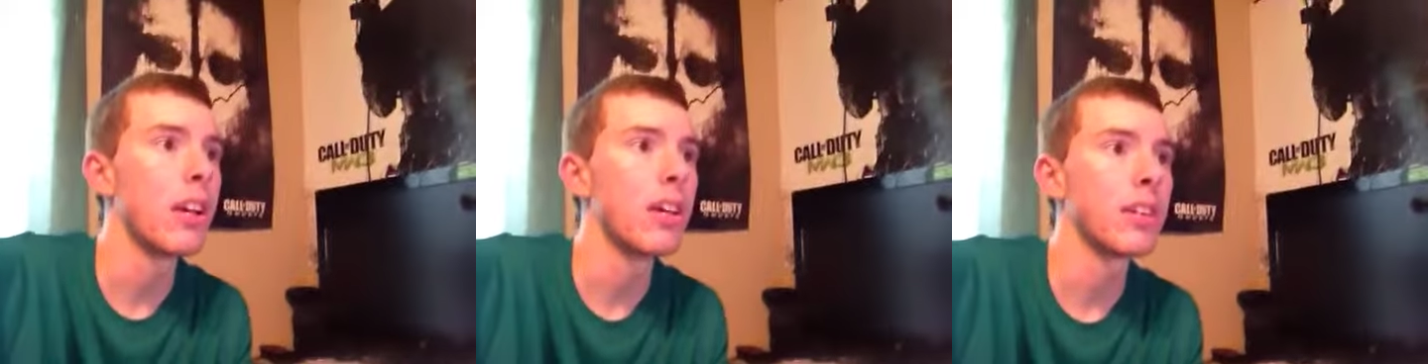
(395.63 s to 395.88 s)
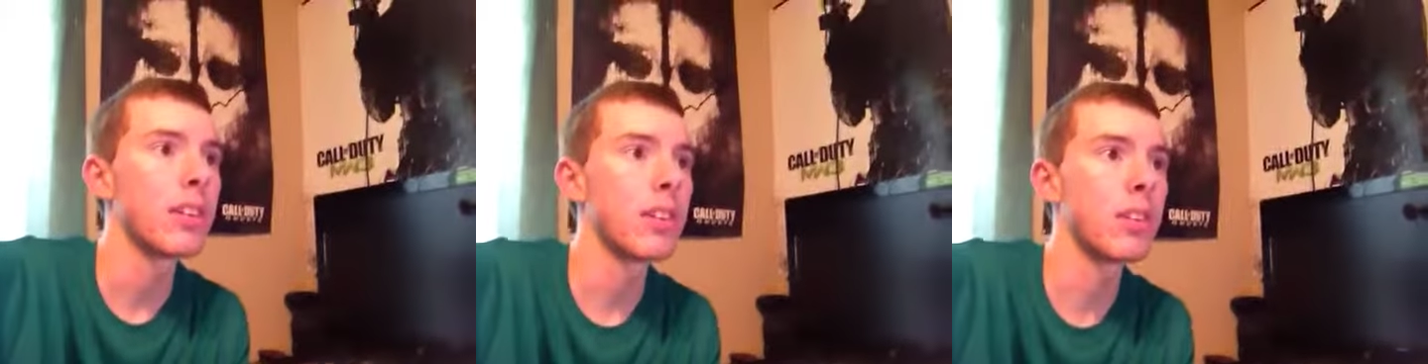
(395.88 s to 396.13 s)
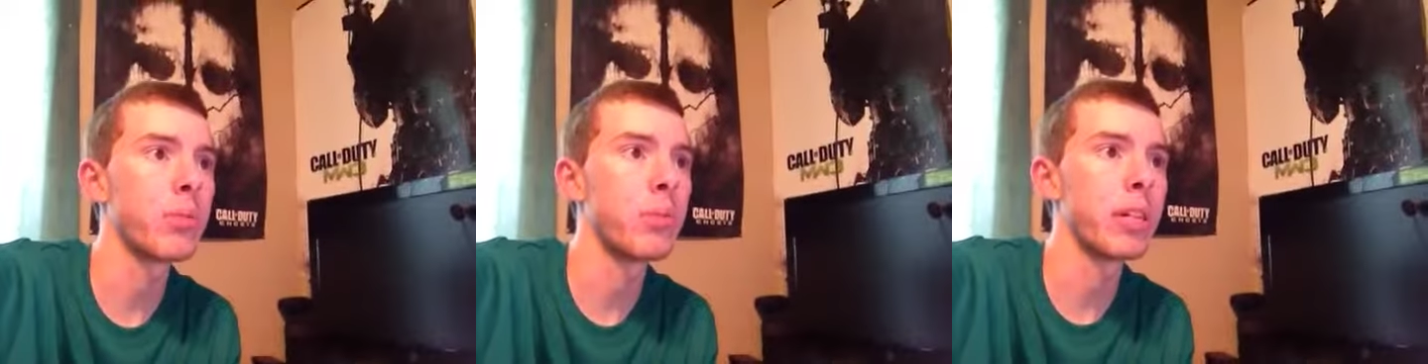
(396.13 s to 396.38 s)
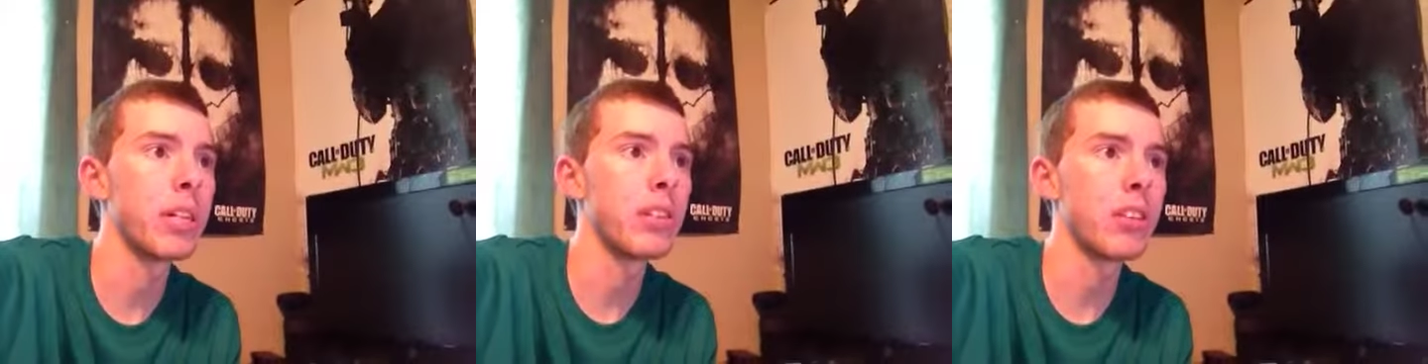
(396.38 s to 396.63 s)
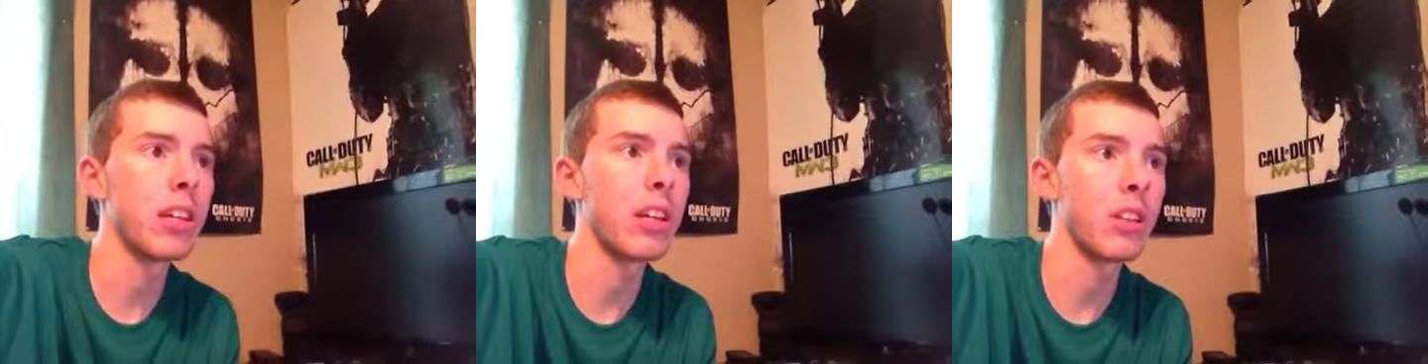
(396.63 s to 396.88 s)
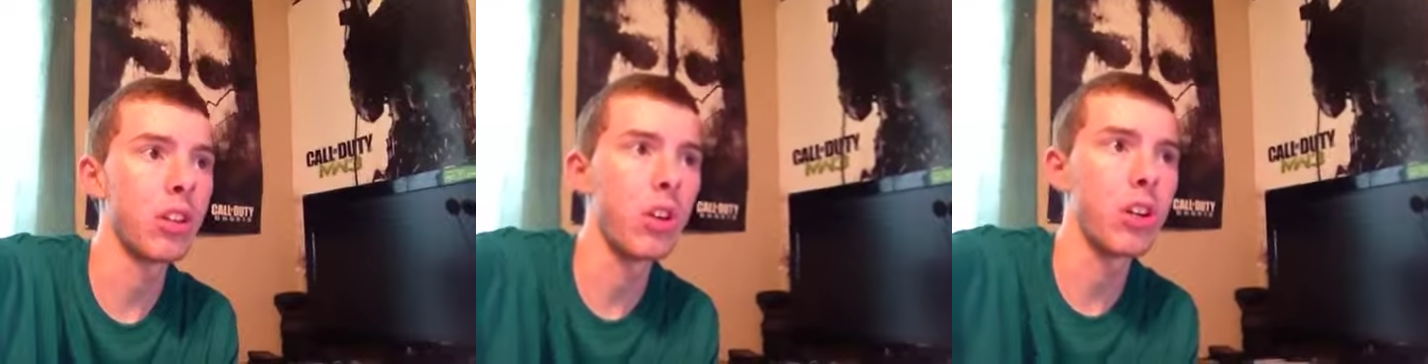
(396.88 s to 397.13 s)
6 minutes,
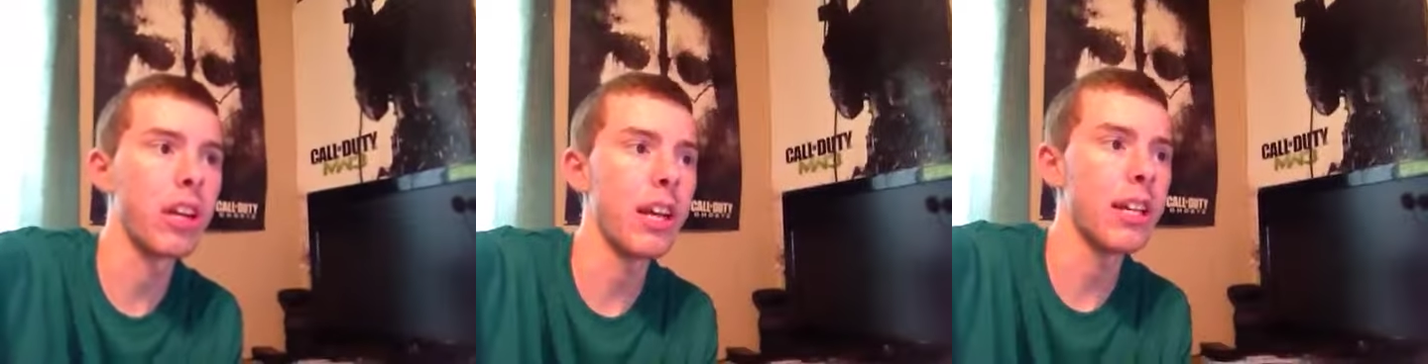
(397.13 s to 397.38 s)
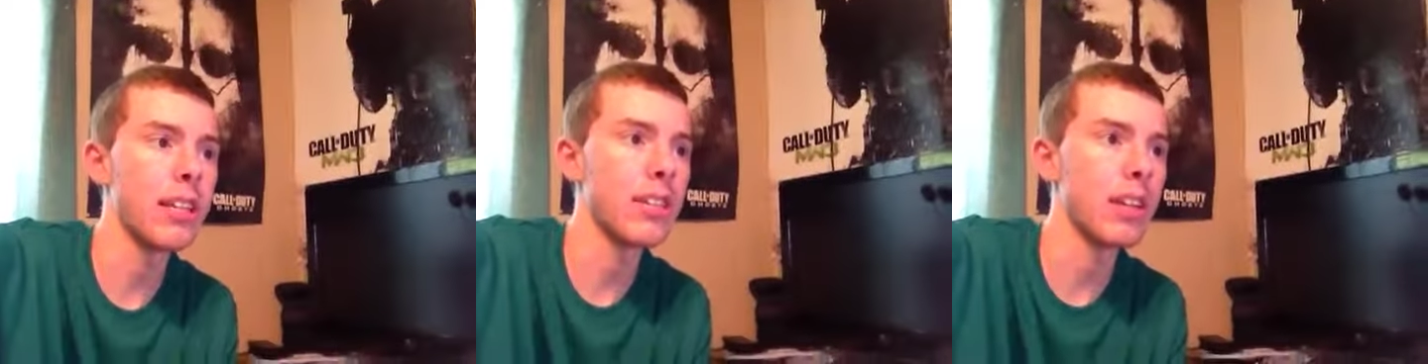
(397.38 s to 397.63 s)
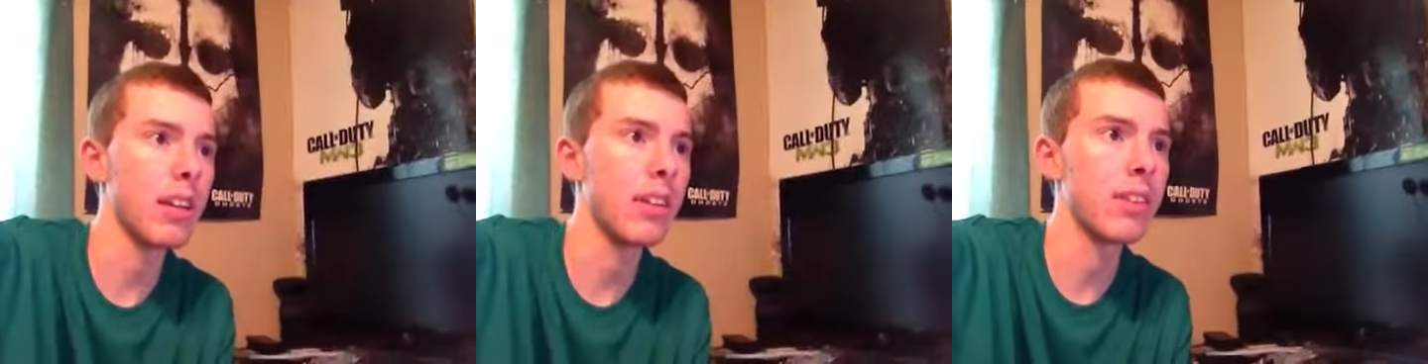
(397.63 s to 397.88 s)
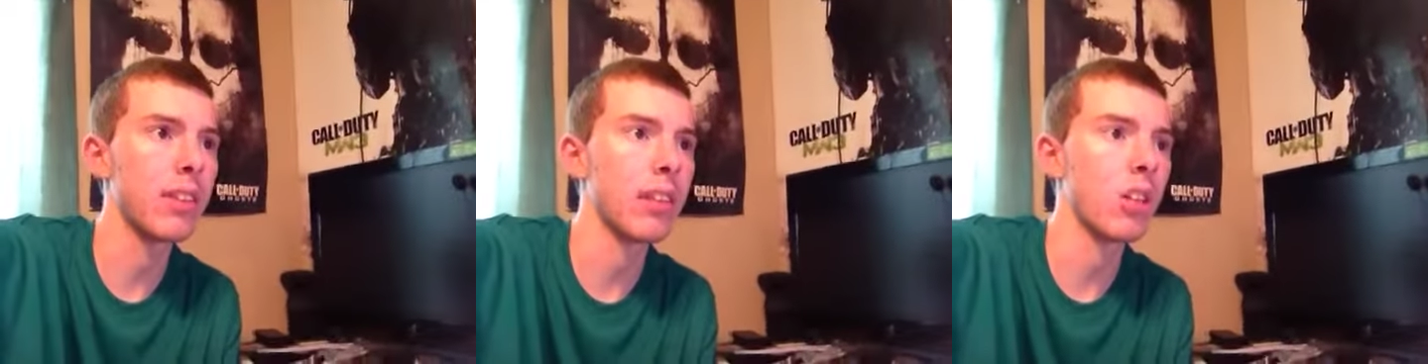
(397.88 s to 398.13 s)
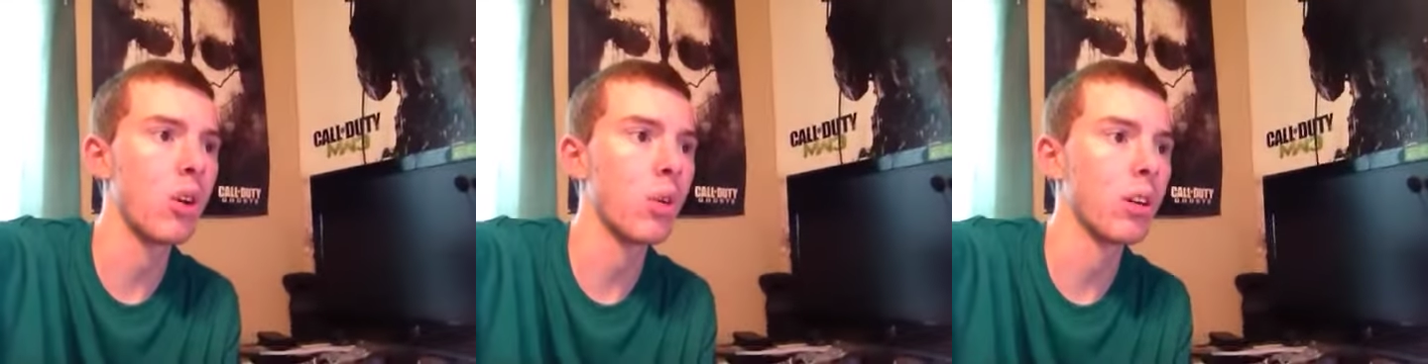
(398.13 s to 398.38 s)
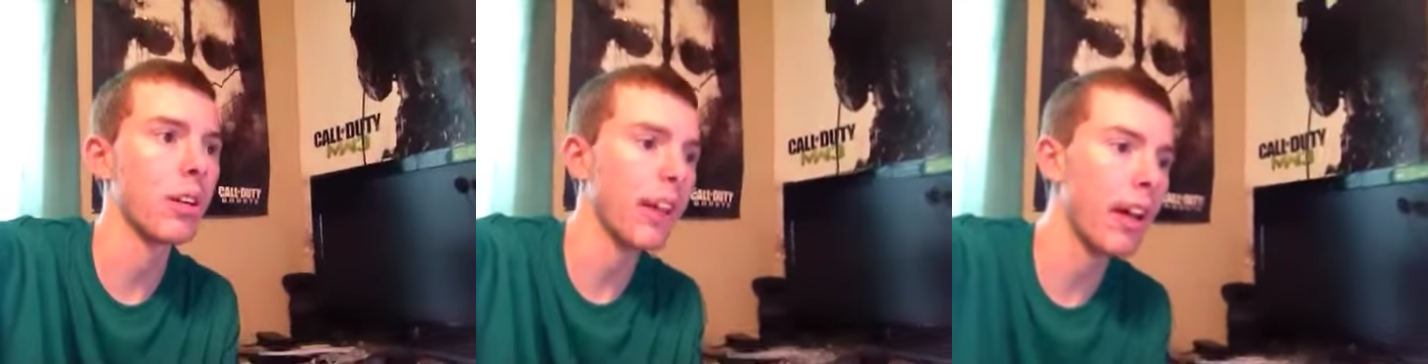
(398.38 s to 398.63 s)
and 38 seconds, and
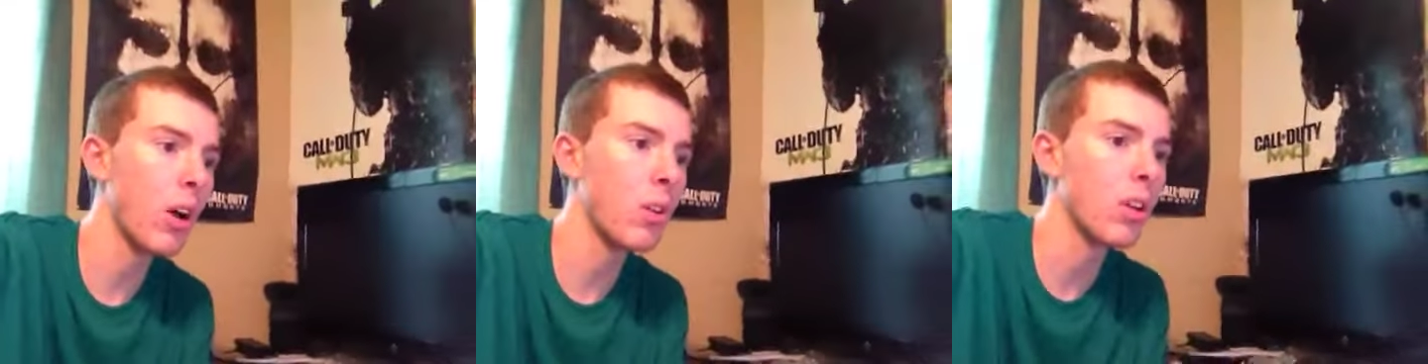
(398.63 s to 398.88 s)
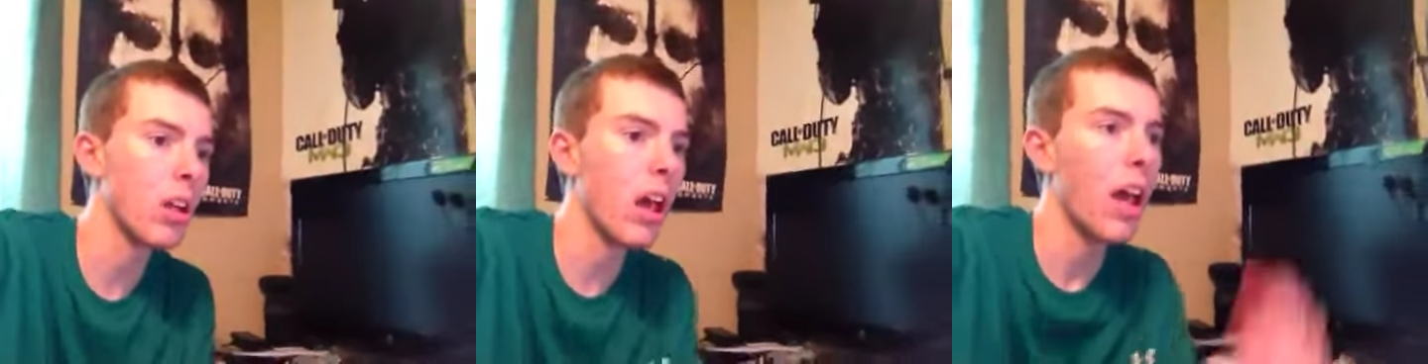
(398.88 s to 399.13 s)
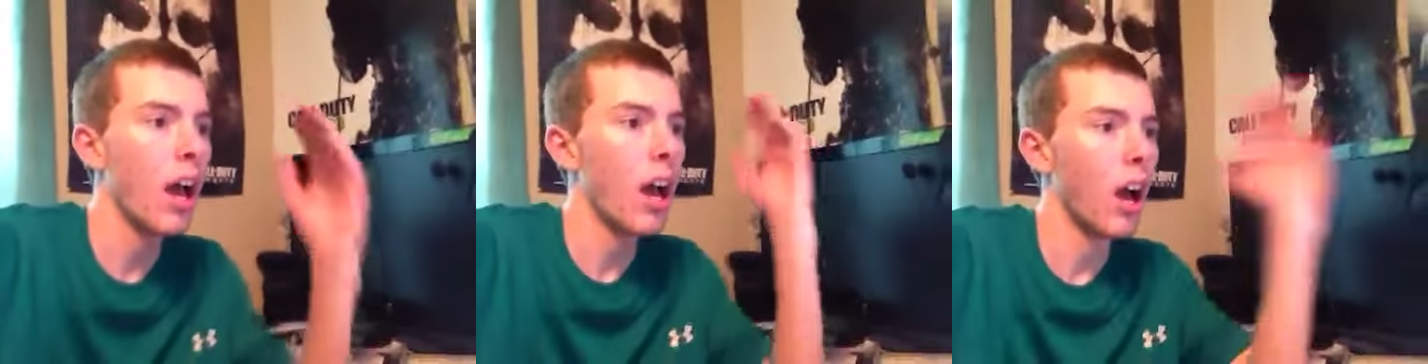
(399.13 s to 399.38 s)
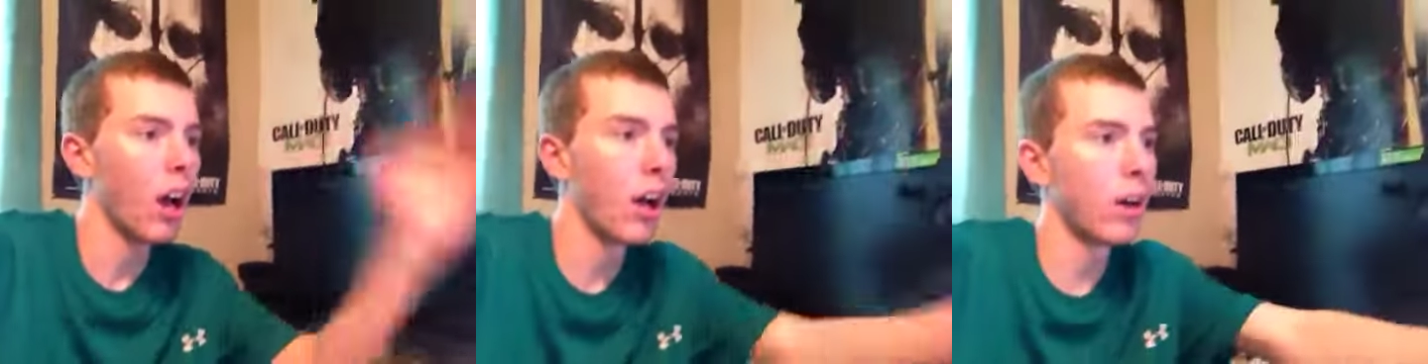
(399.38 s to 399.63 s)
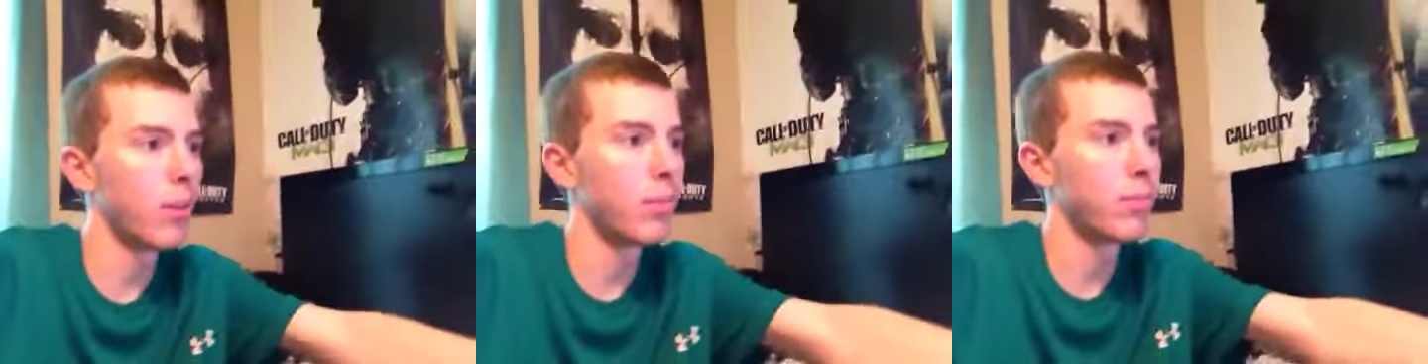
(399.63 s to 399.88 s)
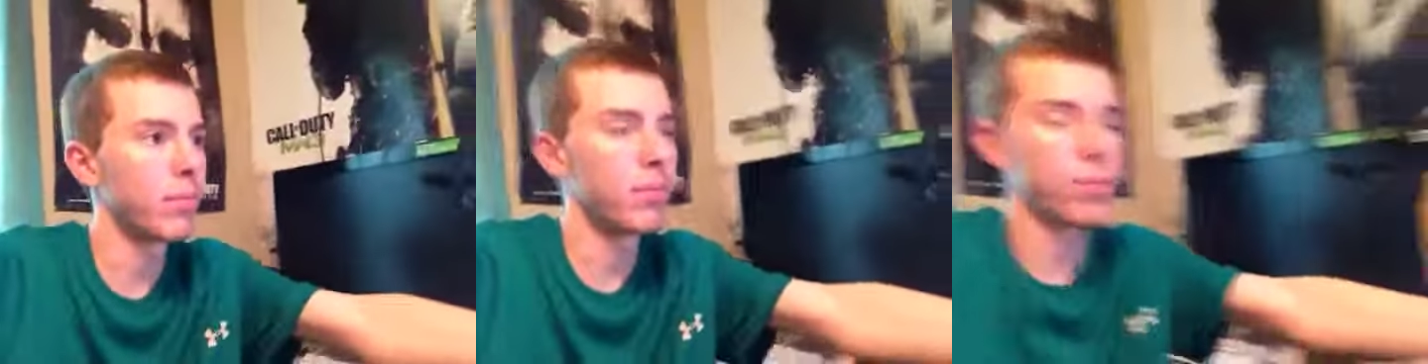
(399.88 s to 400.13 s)
going down. Um,